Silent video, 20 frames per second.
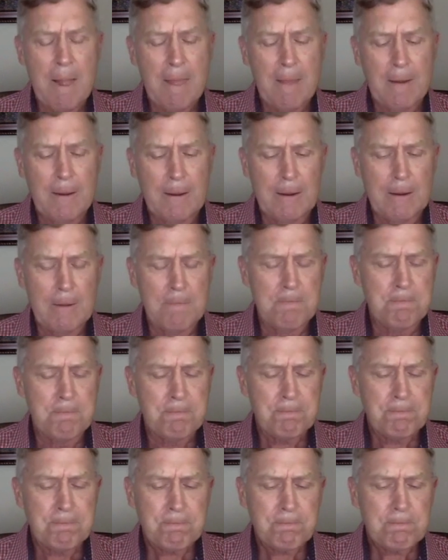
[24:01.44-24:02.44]
Um,
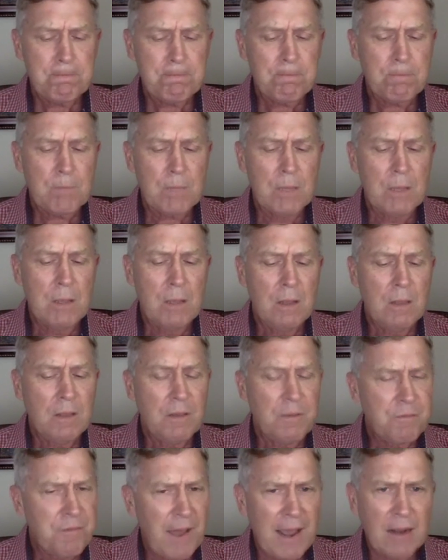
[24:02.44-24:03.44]
the
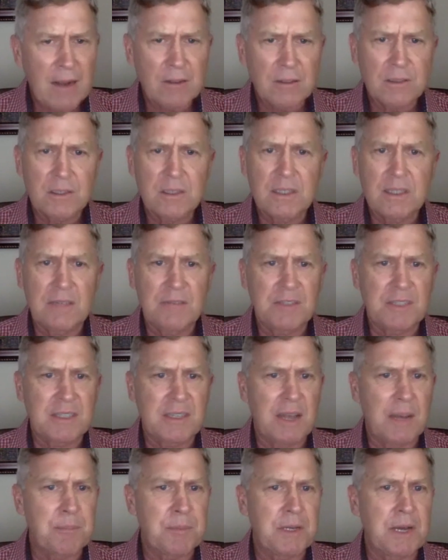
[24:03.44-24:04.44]
faculty have
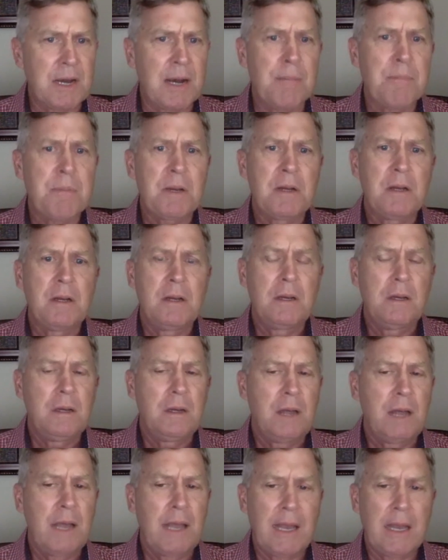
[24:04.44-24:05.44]
stepped up
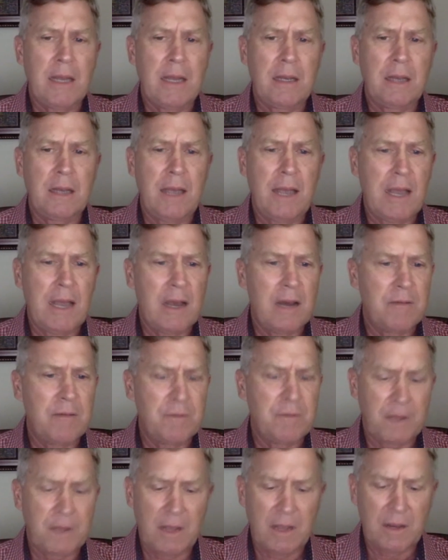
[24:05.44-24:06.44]
and have
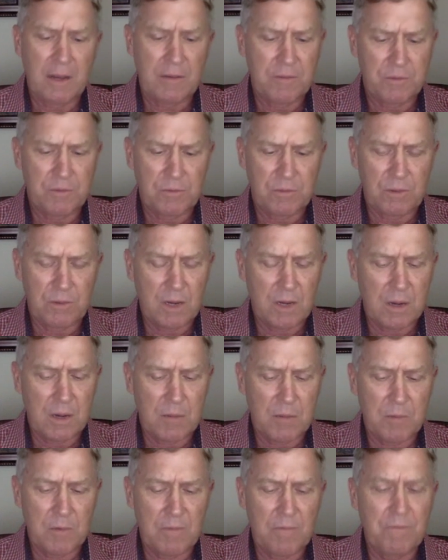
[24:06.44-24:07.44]
have
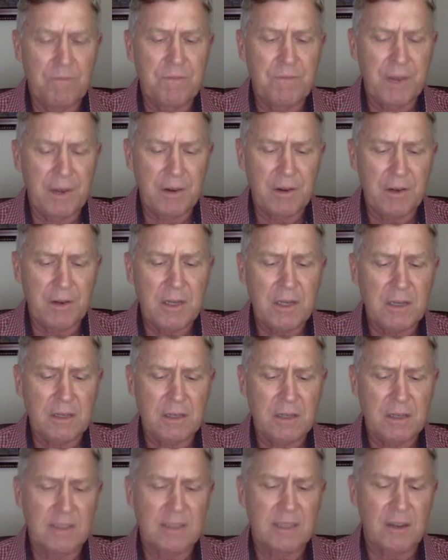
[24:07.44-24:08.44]
um, very
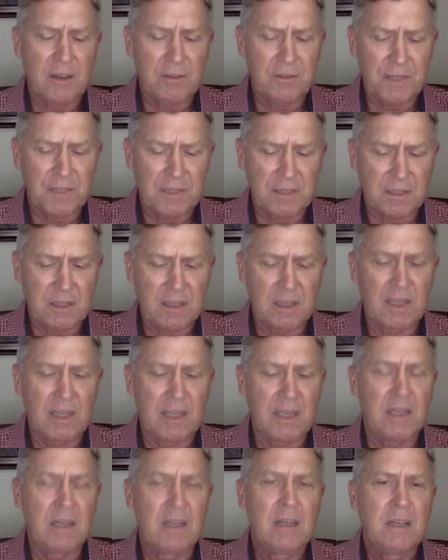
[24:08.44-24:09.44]

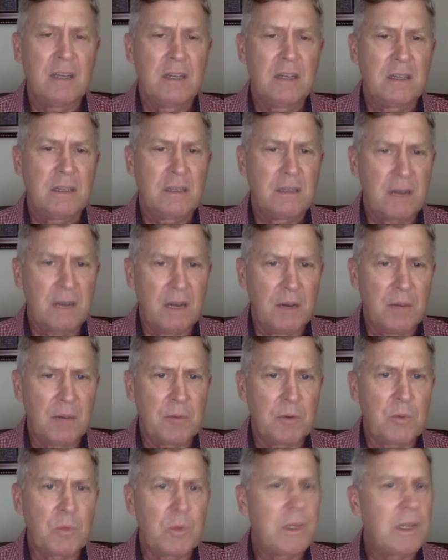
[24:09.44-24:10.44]
selflessly
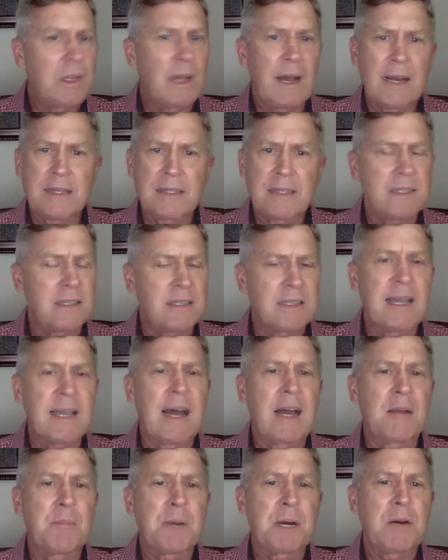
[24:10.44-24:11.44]
um, realized it's
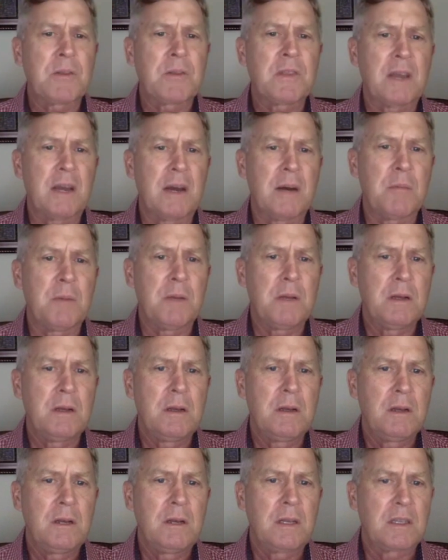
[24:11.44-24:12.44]
not about them.
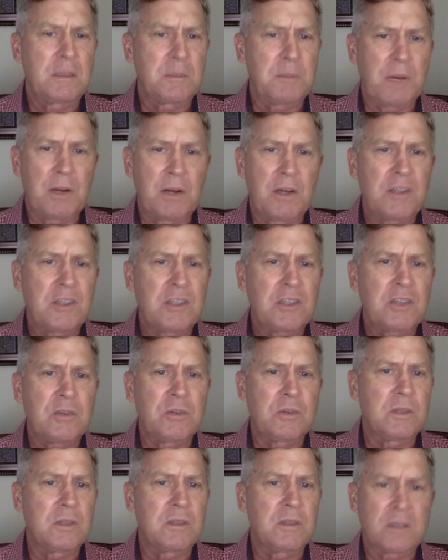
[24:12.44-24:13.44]
It's about our
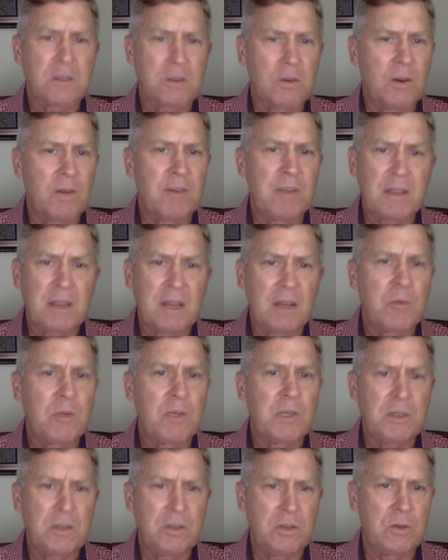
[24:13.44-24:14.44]
students. So everything we
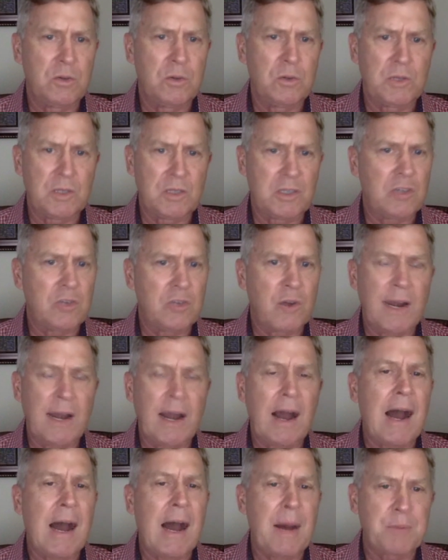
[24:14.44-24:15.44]
do is to try to
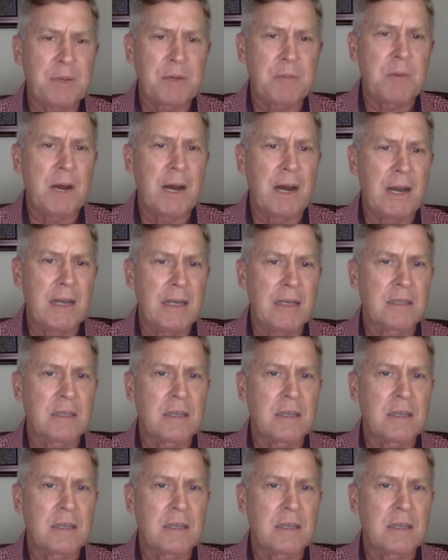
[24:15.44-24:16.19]
optimize